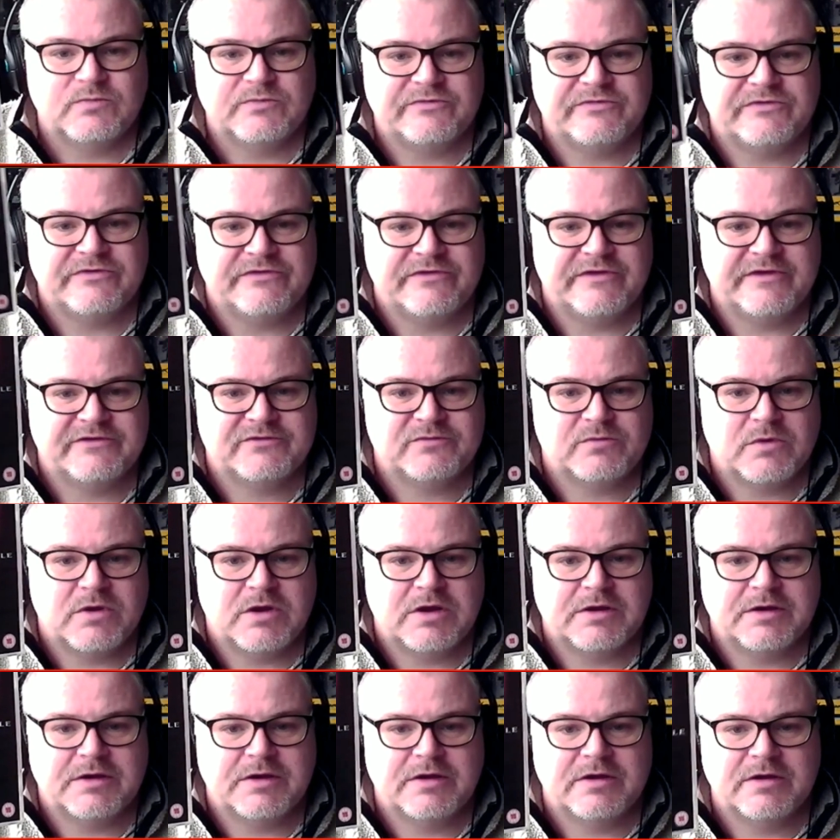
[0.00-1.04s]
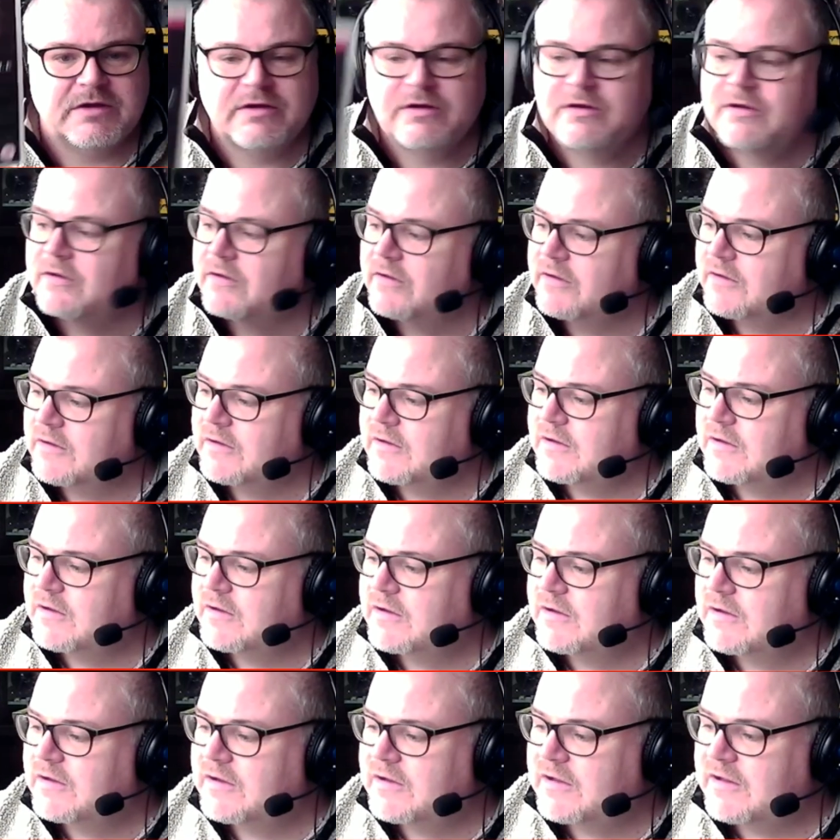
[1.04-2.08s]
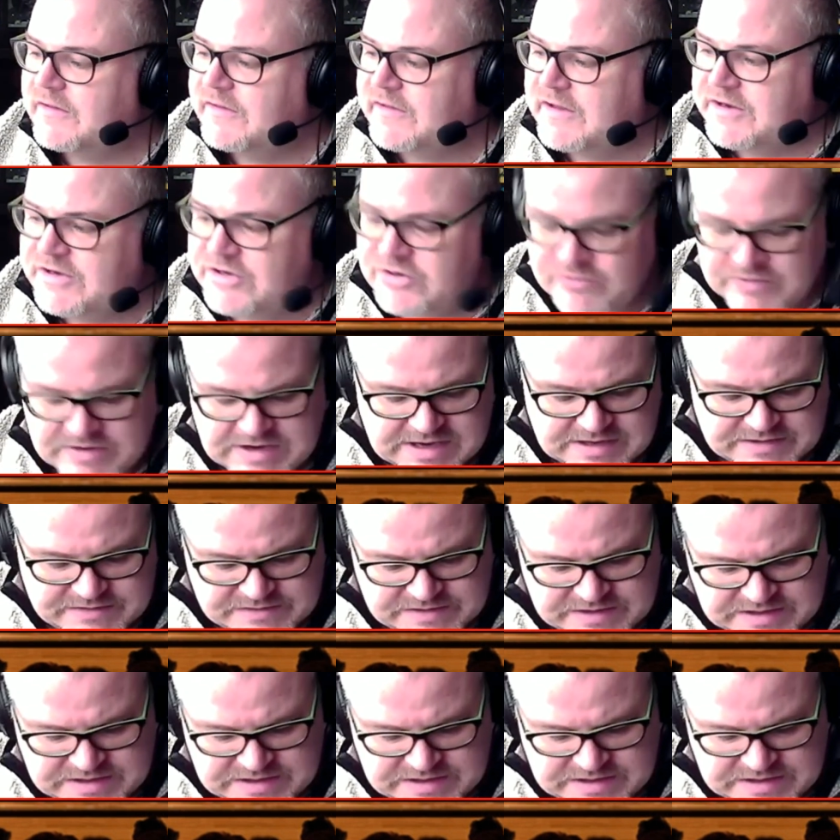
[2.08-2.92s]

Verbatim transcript: which is this one, and then you get